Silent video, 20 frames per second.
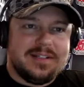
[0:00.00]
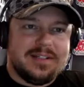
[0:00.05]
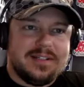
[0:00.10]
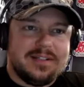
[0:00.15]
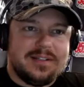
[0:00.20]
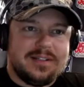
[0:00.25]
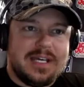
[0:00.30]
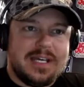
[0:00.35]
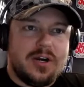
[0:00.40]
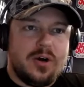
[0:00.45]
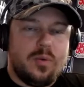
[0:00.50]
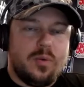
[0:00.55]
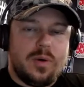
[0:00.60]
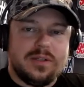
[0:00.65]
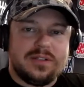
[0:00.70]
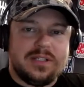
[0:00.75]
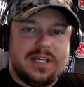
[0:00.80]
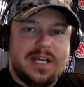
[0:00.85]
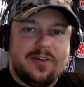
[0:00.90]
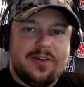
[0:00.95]
They don't
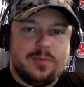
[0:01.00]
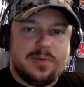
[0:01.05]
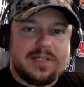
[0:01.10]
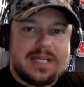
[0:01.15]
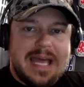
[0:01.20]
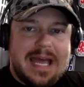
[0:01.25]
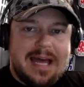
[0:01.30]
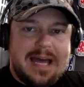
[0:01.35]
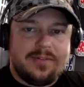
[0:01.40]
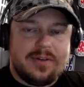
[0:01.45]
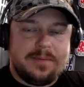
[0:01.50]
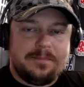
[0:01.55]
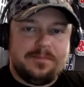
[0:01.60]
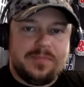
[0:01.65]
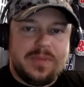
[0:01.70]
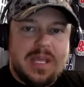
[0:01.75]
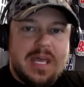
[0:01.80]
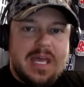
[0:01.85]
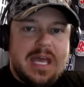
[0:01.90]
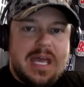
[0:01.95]
want the government to have it.
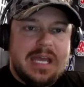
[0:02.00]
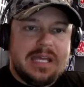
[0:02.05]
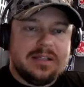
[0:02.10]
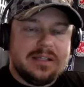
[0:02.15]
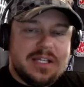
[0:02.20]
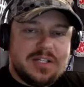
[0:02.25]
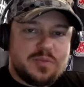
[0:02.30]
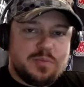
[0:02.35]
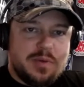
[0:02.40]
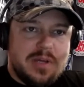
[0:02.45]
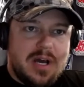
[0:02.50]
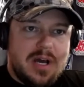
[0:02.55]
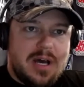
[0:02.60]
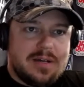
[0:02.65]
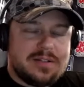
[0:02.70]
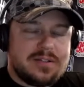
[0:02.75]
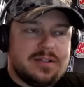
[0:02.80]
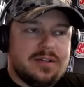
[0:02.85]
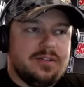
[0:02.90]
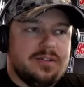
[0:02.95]
And let's be
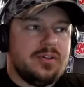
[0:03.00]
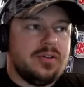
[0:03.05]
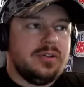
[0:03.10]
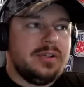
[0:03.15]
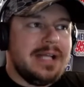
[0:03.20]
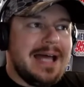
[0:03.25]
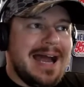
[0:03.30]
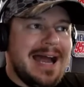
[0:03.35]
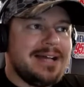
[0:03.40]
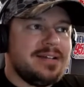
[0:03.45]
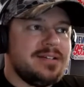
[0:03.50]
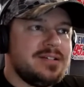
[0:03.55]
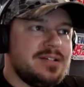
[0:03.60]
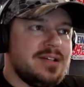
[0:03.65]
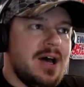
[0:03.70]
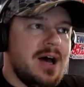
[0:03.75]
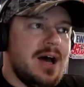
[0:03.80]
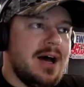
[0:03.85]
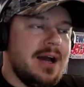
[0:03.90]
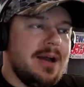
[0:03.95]
honest, the last
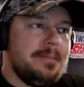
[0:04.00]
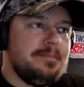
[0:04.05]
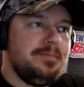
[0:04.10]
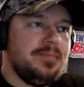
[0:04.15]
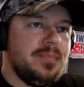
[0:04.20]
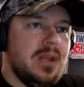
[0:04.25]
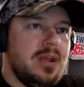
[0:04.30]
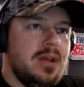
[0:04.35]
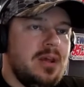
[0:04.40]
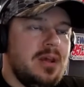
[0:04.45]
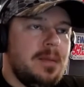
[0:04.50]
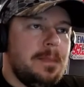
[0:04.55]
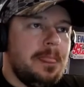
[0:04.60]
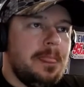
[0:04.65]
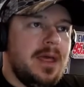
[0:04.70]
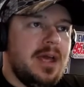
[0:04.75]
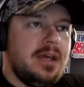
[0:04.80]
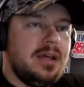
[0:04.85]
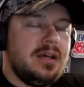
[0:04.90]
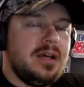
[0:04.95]
time
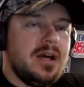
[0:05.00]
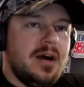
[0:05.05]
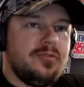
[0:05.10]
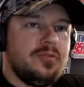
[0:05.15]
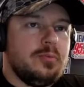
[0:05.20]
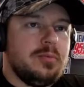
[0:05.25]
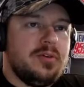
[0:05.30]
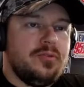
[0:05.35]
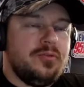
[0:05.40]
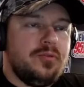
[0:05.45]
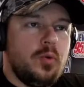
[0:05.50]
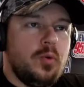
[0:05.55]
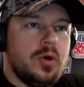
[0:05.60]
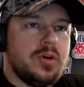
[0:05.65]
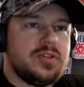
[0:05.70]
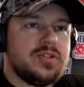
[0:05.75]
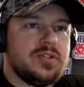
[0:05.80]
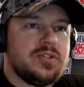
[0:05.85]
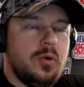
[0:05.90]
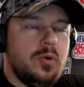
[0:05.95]
a government
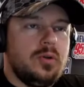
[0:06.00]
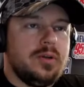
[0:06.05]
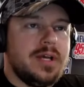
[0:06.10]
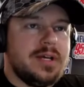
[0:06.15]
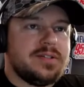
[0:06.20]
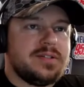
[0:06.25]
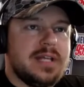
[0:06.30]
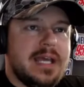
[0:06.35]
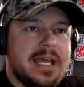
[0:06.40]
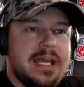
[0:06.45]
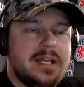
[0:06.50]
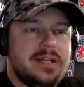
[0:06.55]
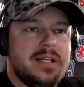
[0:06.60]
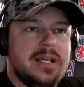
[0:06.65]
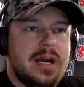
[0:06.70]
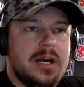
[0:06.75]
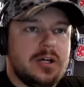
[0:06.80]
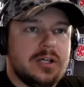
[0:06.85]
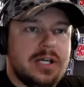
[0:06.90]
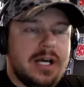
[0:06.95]
force told us to hand
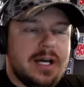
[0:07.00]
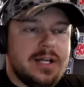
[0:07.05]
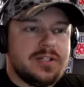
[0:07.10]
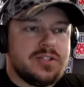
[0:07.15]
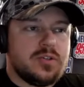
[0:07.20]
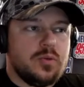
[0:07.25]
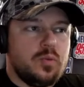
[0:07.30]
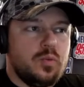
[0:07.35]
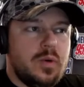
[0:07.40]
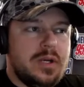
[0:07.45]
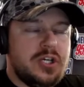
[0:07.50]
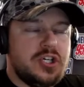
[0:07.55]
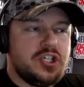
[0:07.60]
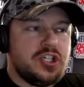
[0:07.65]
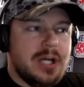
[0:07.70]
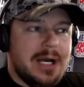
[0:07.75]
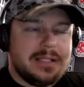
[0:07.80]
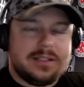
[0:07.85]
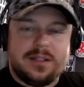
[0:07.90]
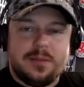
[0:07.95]
in our guns, we
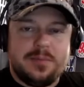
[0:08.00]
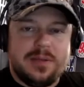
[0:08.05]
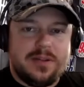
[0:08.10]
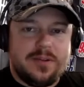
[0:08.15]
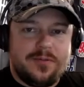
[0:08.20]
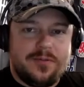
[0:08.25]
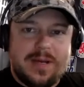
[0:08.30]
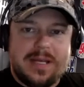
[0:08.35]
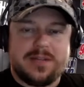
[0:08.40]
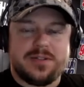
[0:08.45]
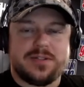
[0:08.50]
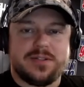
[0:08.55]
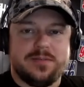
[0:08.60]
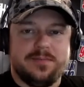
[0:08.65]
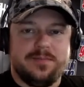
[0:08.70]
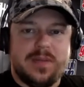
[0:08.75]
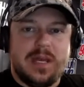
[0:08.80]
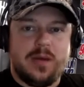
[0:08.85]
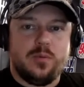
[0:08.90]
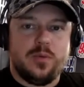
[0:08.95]
shot them in the face
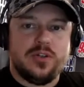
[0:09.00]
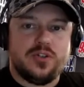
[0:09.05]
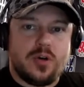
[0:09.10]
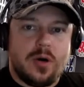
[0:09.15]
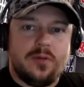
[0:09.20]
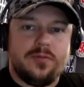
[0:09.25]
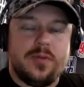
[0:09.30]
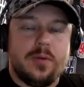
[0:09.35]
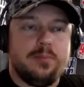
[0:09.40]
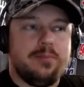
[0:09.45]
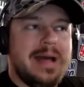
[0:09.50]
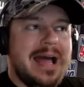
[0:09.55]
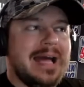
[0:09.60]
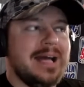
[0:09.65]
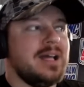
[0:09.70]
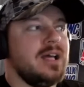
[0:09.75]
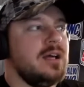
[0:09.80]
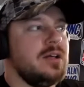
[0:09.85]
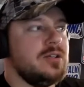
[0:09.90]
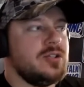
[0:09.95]
and we drove them
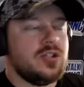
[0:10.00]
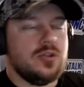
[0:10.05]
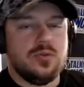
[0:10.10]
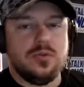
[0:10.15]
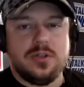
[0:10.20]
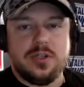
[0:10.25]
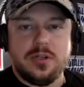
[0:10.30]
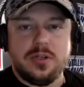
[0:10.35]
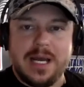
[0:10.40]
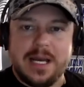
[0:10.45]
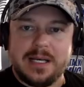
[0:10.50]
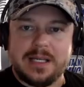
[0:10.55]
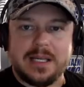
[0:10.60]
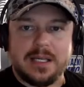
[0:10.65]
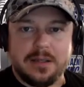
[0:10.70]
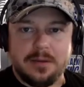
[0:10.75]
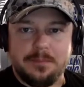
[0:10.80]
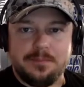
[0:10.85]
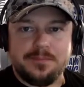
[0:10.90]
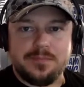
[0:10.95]
back to the United
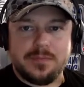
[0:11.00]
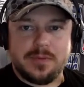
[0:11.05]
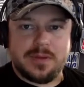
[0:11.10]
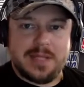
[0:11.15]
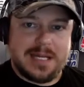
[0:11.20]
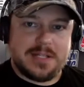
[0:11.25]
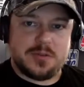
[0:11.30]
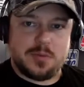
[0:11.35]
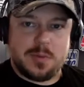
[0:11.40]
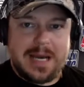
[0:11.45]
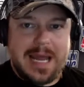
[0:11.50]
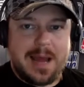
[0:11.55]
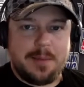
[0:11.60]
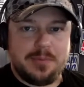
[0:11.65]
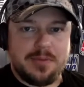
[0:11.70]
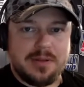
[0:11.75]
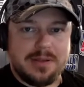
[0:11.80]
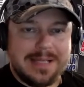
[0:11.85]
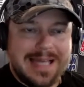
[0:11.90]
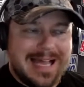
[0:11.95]
Kingdom. That's what
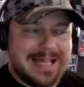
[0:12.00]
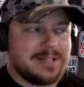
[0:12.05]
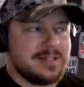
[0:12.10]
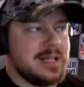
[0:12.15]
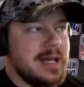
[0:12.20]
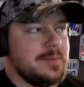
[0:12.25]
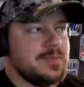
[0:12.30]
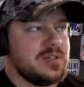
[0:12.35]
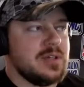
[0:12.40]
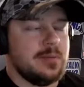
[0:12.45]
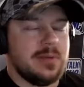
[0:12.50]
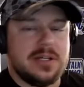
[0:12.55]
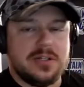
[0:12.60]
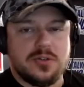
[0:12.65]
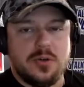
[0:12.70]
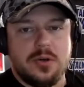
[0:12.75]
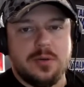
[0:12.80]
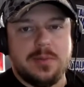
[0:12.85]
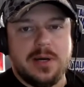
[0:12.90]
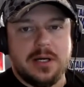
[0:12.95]
happened the last time somebody
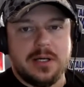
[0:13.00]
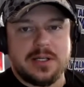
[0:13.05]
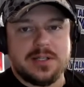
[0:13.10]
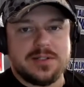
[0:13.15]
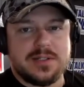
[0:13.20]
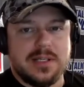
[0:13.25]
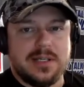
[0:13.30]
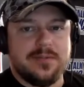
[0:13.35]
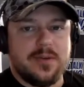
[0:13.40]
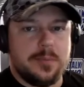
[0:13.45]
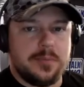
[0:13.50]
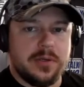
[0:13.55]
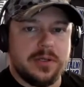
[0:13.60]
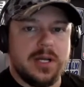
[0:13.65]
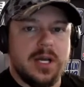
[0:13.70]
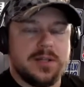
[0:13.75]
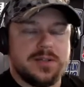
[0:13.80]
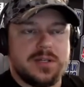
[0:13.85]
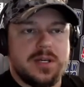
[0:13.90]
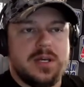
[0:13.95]
told Americans to give up their
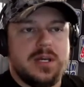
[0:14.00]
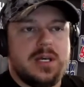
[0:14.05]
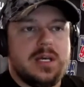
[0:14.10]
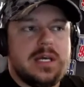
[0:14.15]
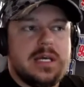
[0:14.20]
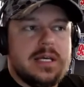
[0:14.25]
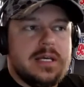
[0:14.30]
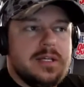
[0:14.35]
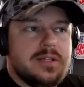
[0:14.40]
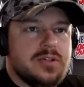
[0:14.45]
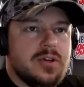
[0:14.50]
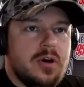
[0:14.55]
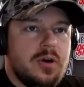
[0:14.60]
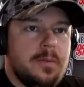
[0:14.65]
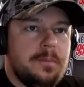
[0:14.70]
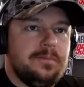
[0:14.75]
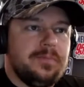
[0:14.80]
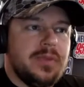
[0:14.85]
guns. So